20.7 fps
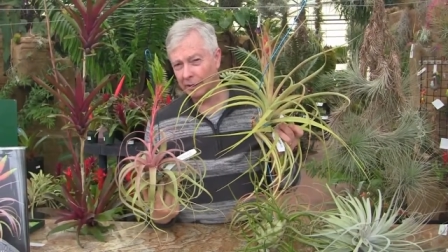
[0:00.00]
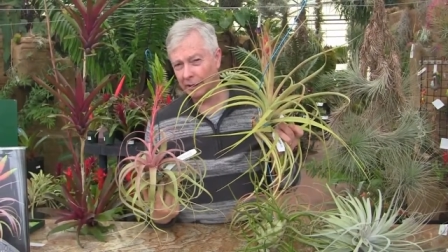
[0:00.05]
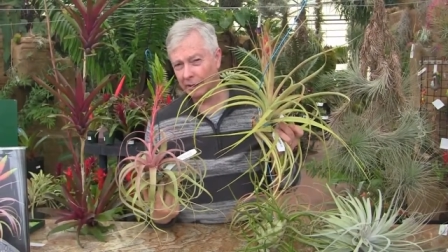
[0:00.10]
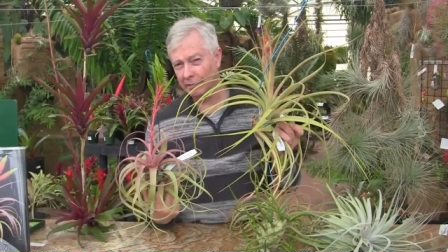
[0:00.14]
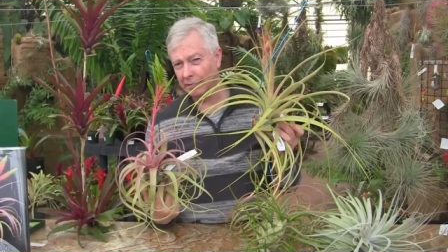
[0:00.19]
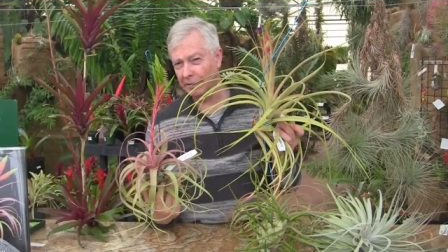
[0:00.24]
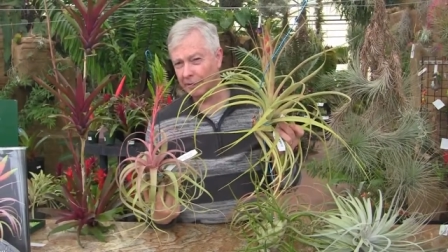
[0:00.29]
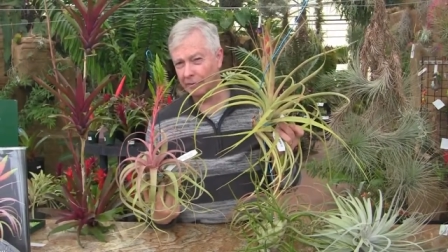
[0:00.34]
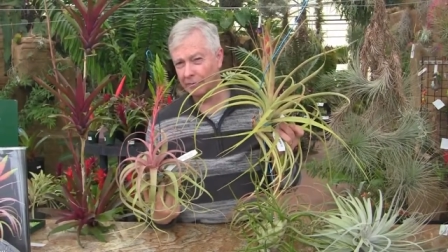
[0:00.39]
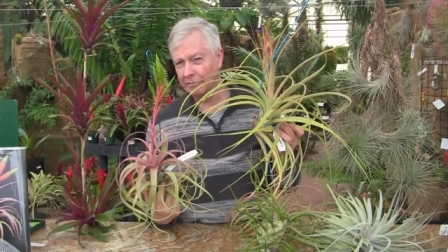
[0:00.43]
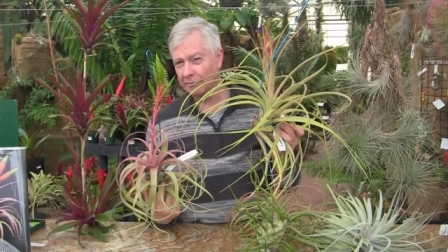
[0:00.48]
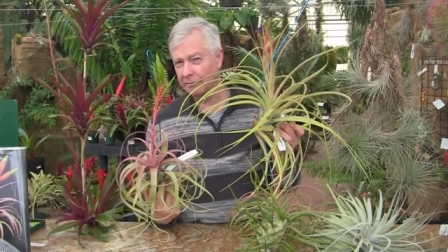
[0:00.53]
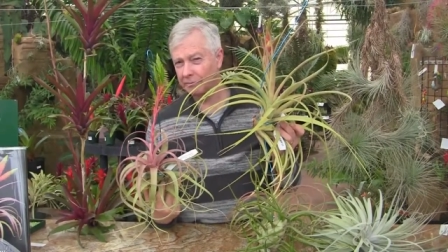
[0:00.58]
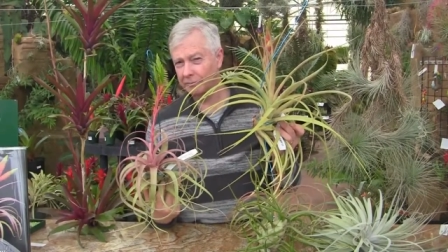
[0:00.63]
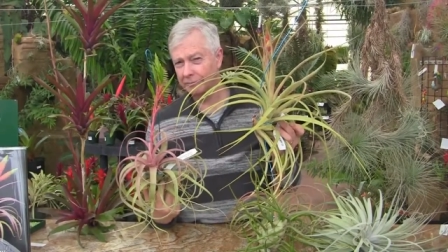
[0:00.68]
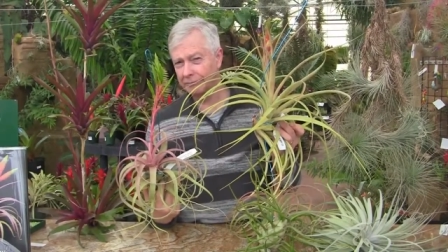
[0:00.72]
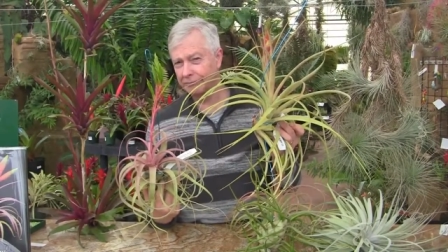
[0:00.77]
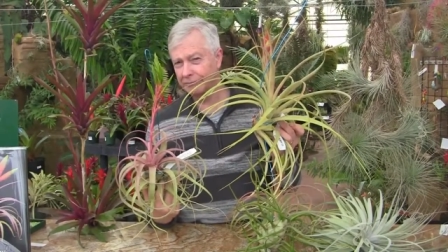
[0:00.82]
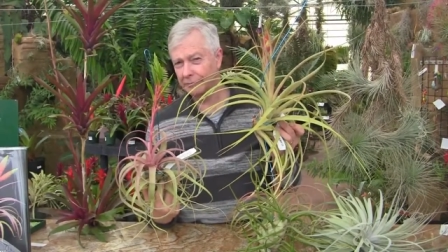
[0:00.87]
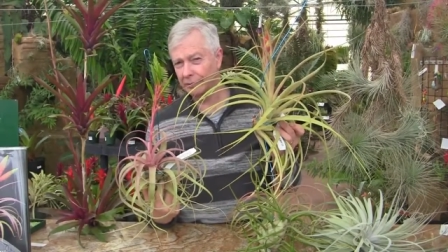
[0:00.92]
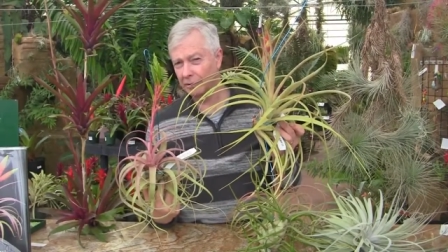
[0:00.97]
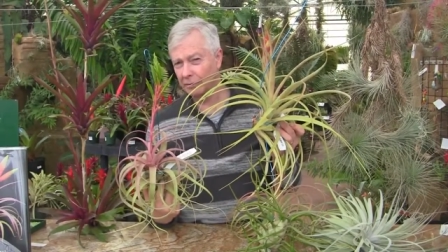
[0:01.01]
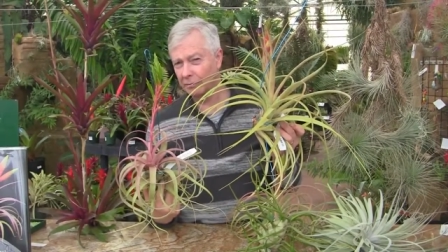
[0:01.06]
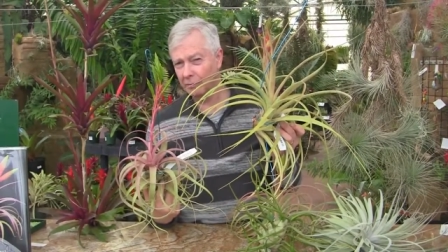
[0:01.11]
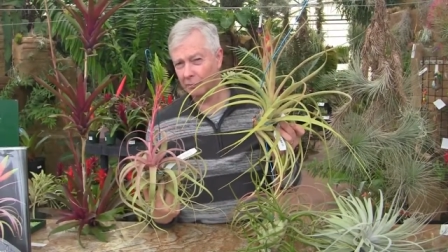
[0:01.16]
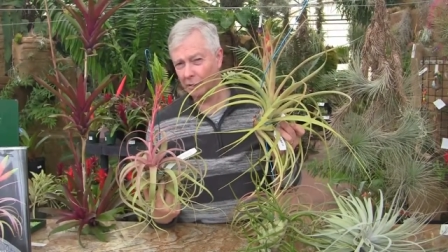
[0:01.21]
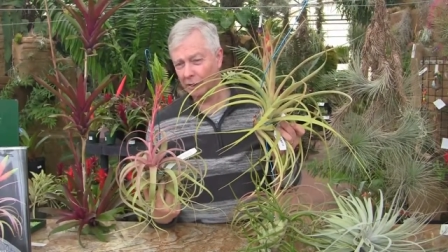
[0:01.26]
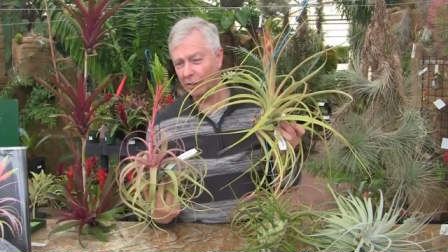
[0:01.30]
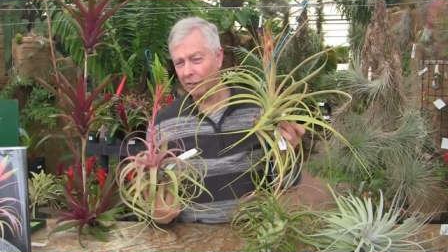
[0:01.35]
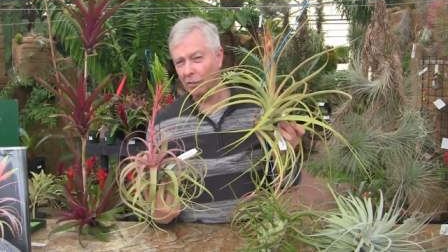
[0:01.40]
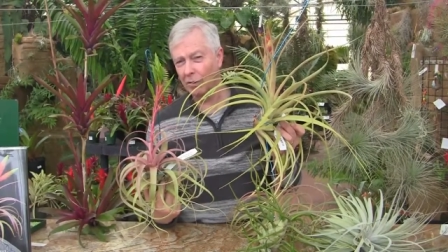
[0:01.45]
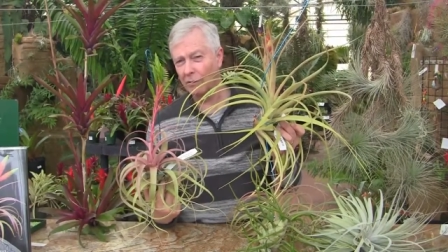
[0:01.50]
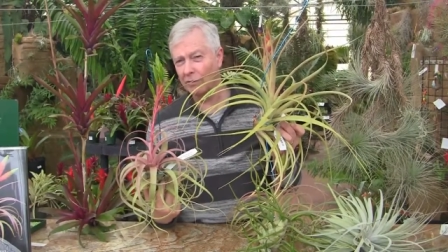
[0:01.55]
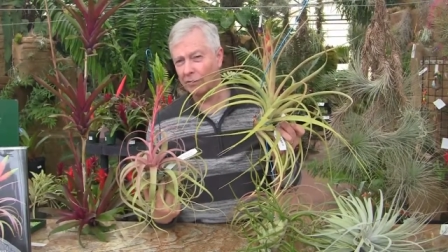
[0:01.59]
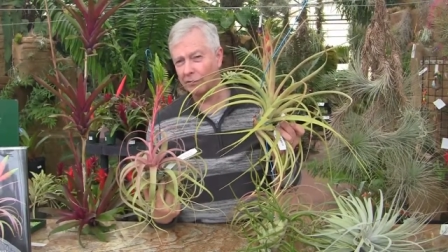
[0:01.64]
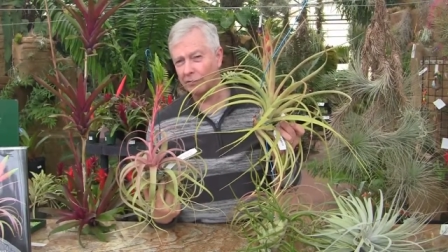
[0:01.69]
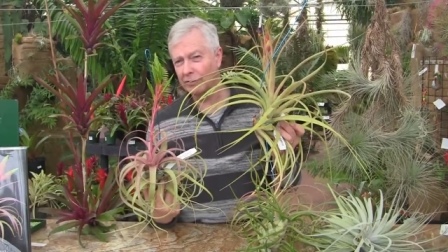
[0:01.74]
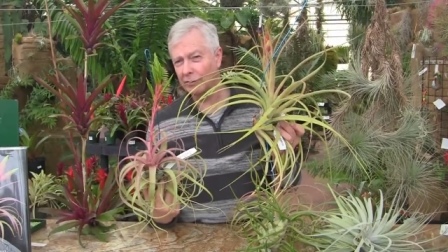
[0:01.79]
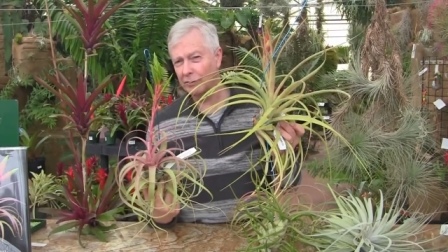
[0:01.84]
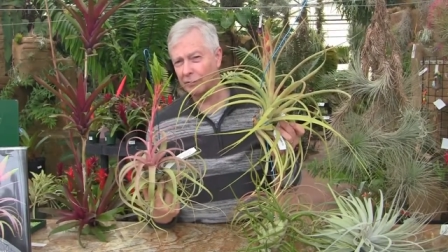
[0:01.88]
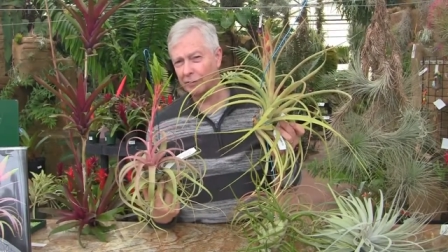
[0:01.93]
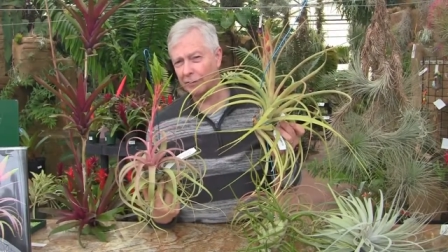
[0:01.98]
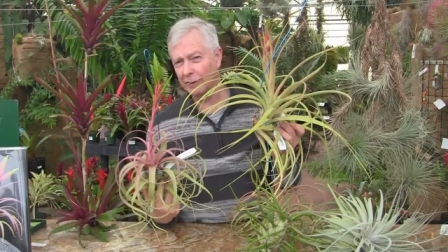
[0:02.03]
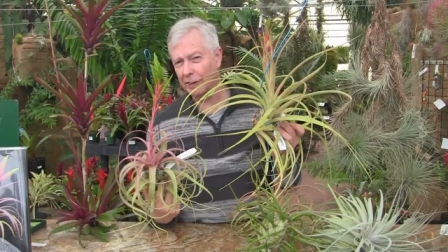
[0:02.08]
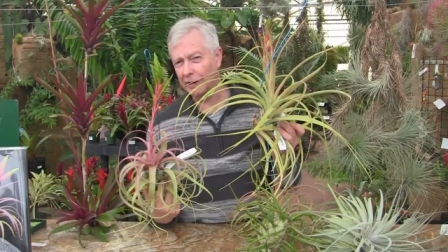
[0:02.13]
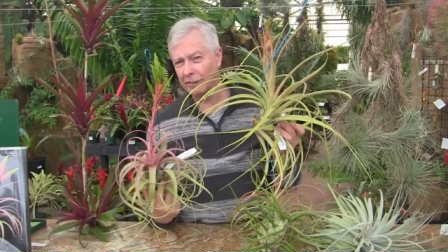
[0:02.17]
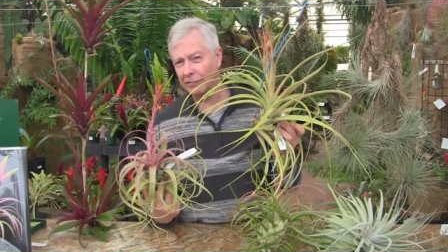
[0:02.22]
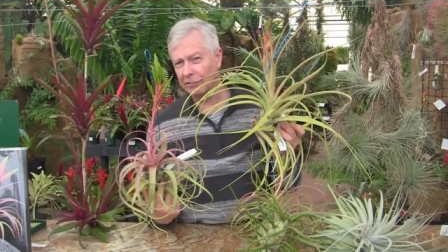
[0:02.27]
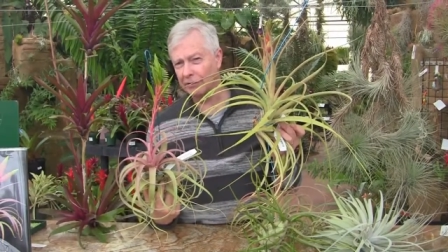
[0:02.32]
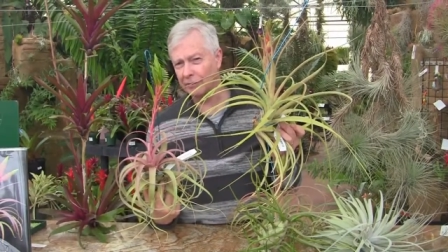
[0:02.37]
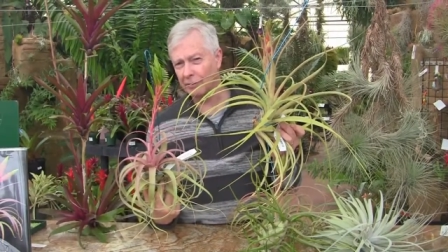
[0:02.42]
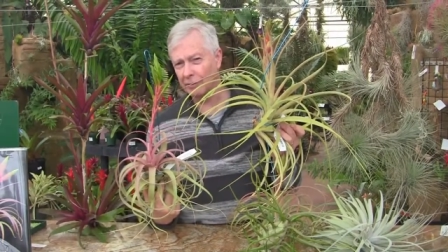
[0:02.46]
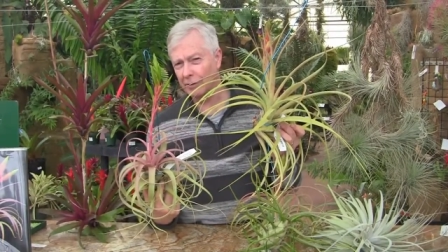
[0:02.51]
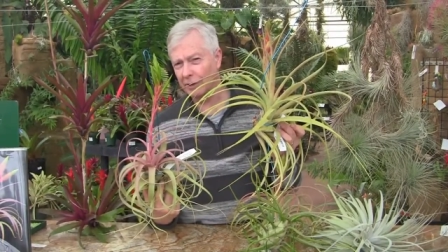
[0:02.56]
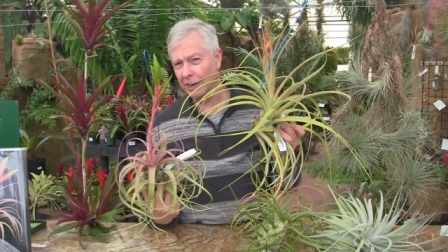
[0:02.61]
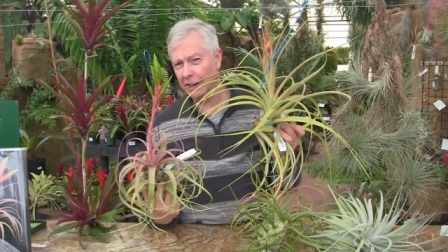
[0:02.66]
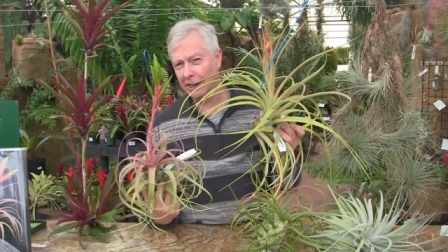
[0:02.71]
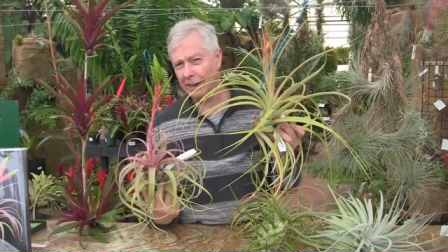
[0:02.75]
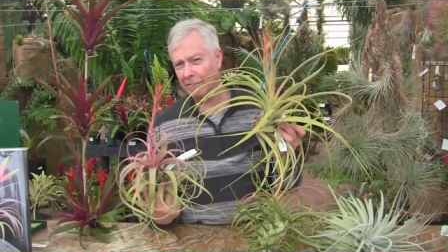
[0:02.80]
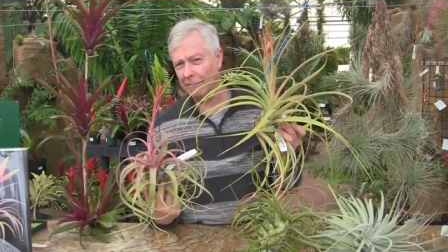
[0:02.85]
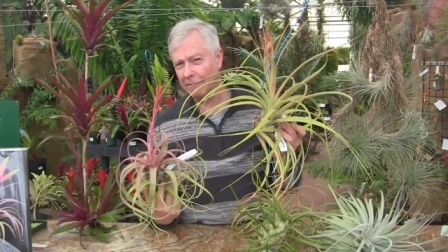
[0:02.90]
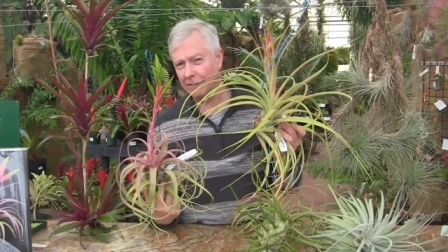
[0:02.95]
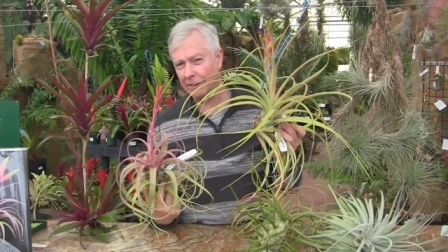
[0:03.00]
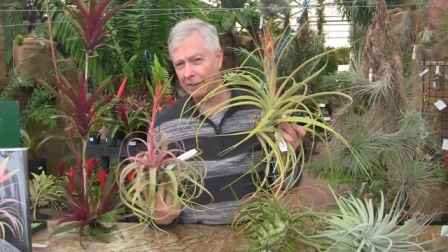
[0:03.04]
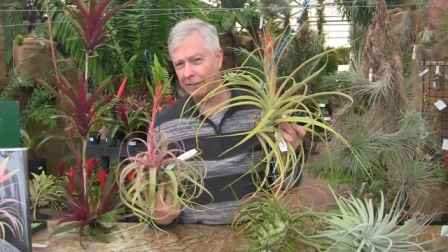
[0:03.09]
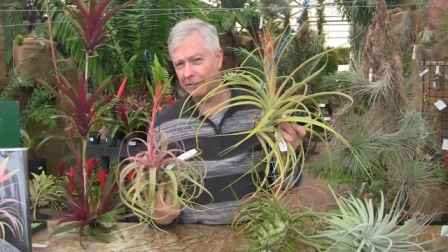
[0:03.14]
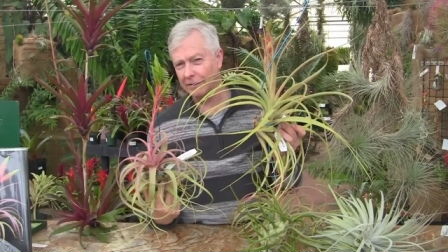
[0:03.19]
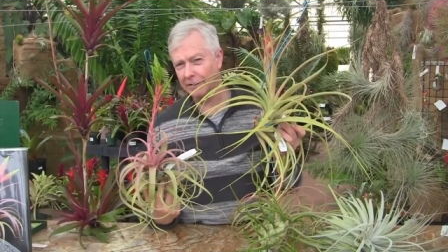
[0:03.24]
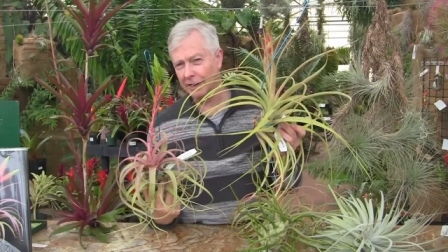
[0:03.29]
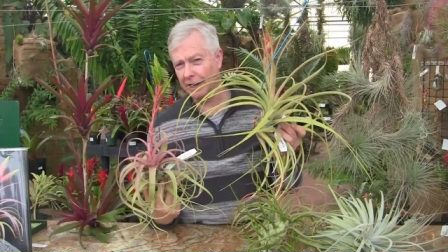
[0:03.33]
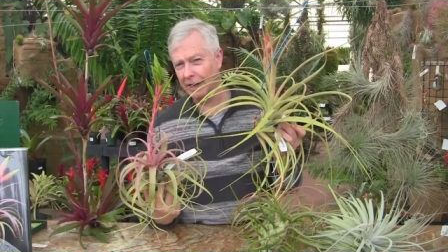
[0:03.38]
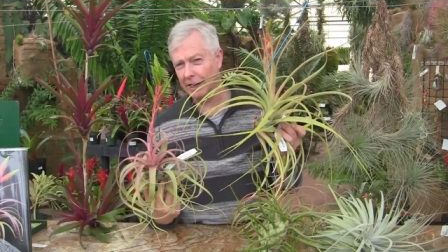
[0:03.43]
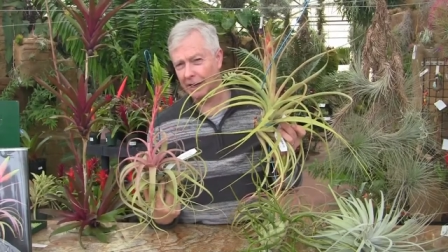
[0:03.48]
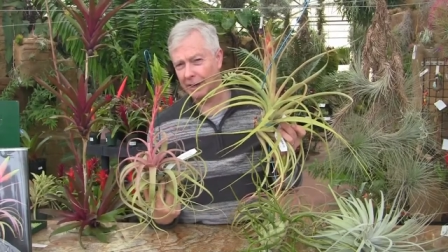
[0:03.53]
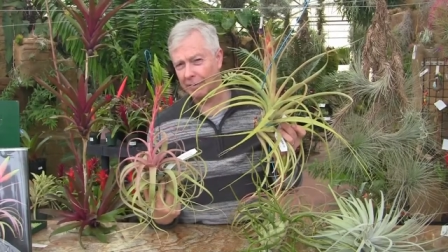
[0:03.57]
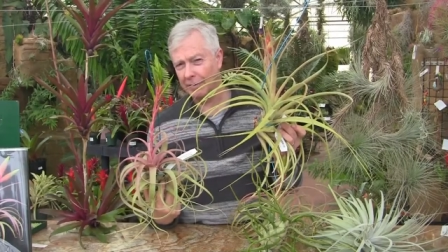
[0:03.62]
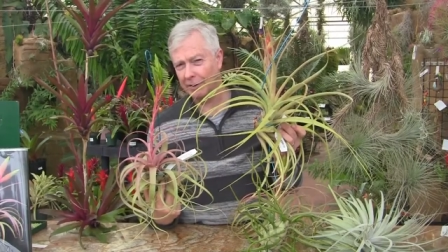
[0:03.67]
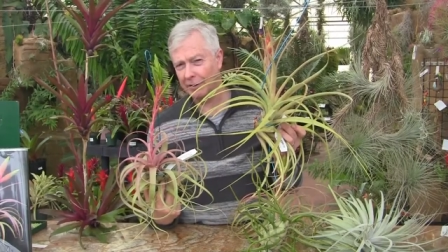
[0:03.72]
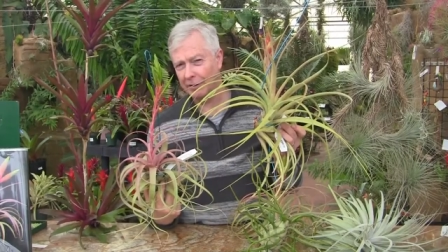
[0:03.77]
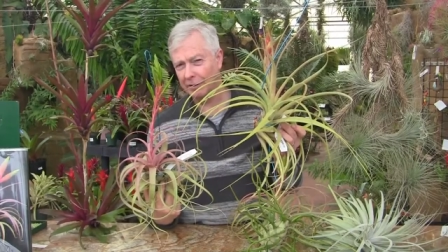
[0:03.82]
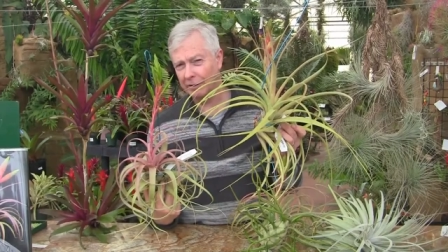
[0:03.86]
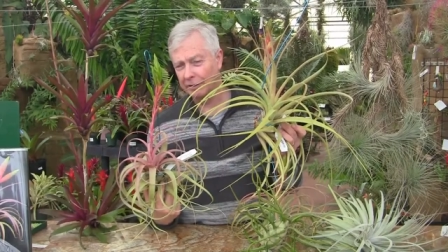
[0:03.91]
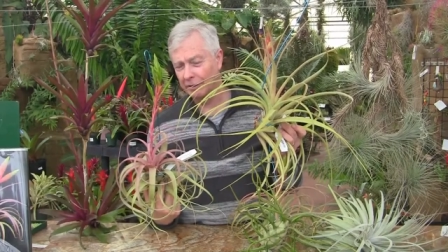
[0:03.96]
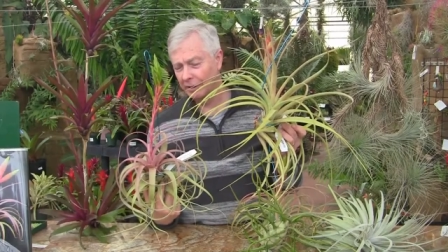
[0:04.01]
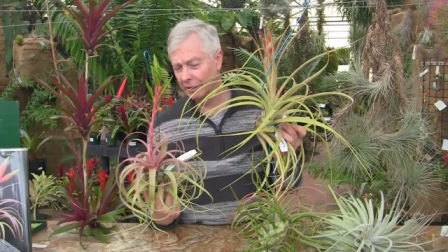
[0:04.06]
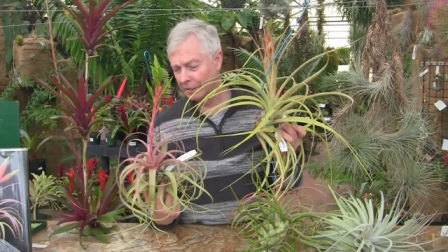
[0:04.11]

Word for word: even well over two feet, two and a half feet in diameter.